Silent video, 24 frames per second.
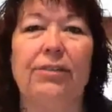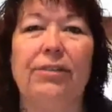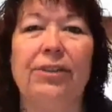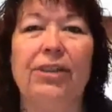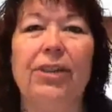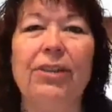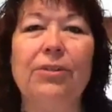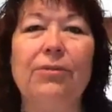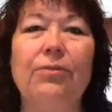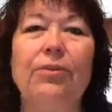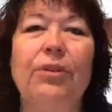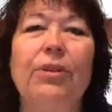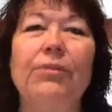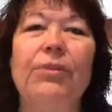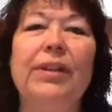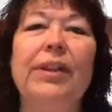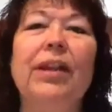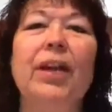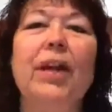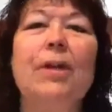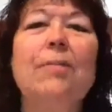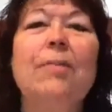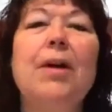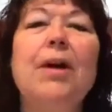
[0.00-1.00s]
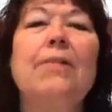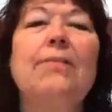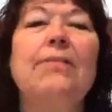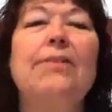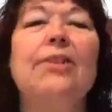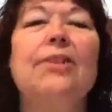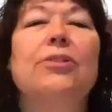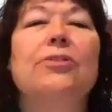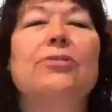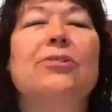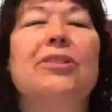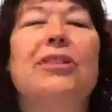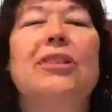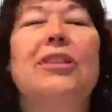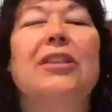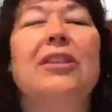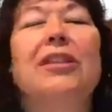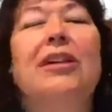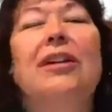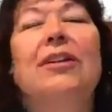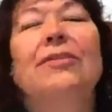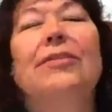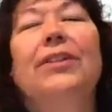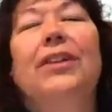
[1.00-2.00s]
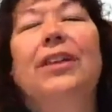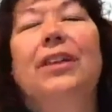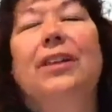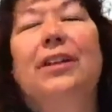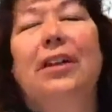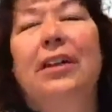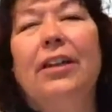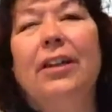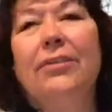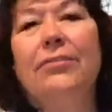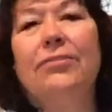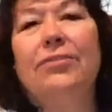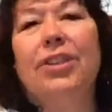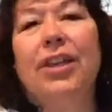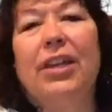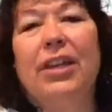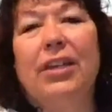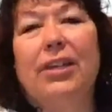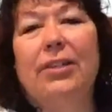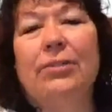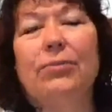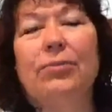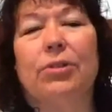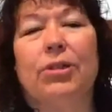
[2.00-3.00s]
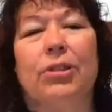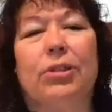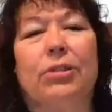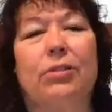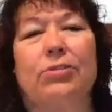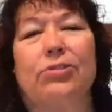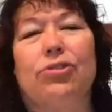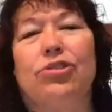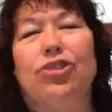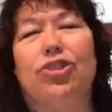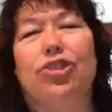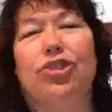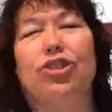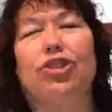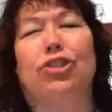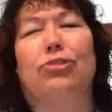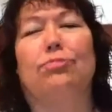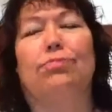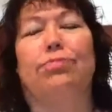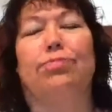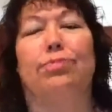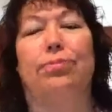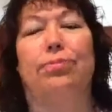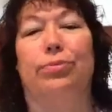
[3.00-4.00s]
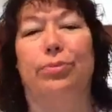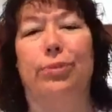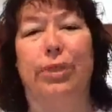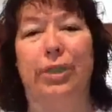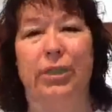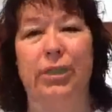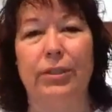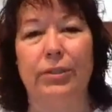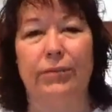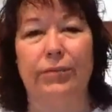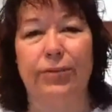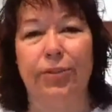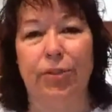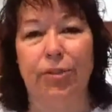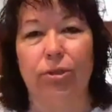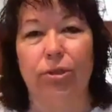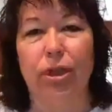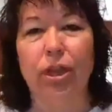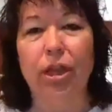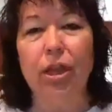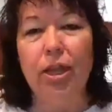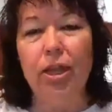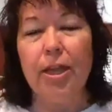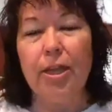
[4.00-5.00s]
When we come off of those loving kind of days where there's just a plentiful